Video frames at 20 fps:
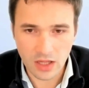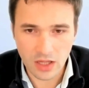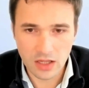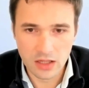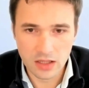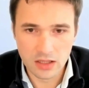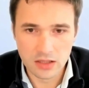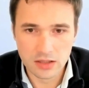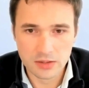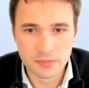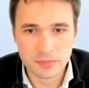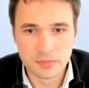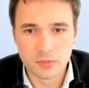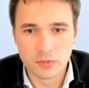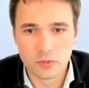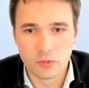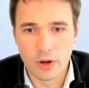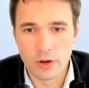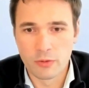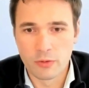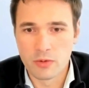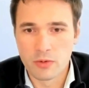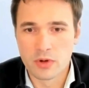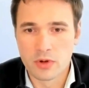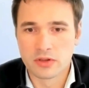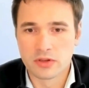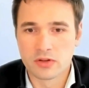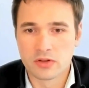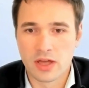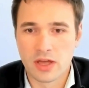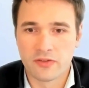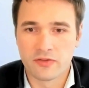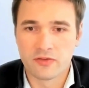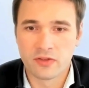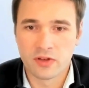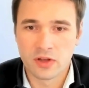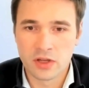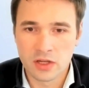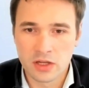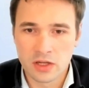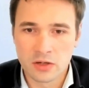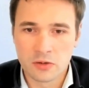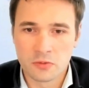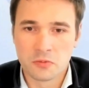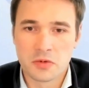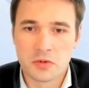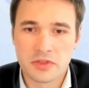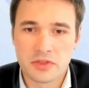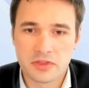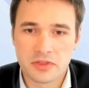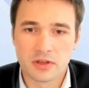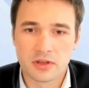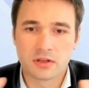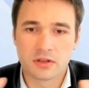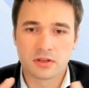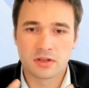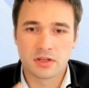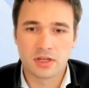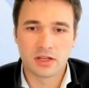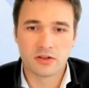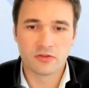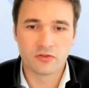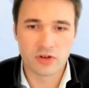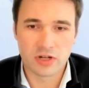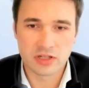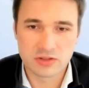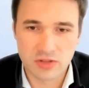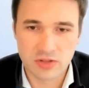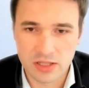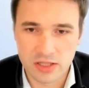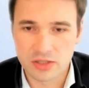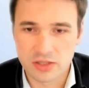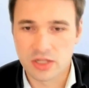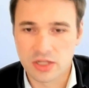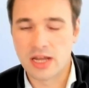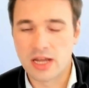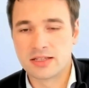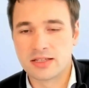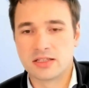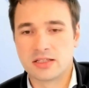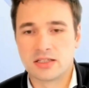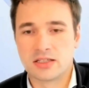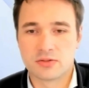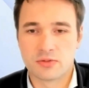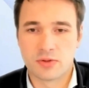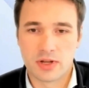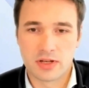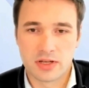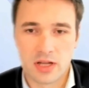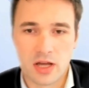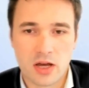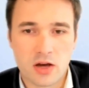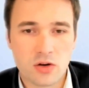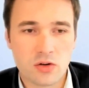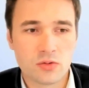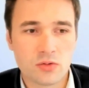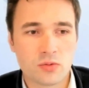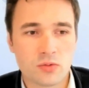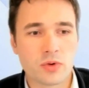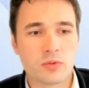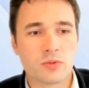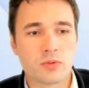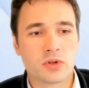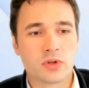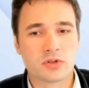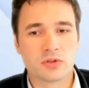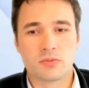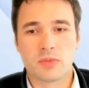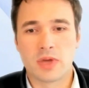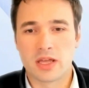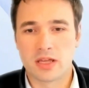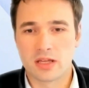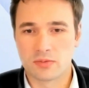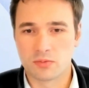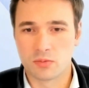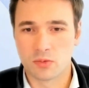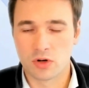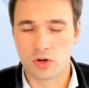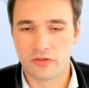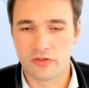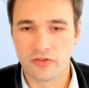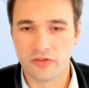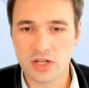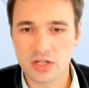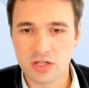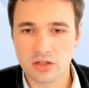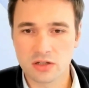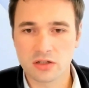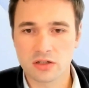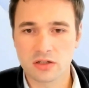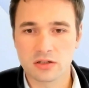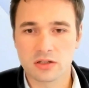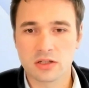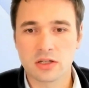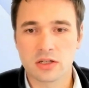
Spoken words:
where we want to have, with the infrastructure as it is right now, we want to make it more efficient.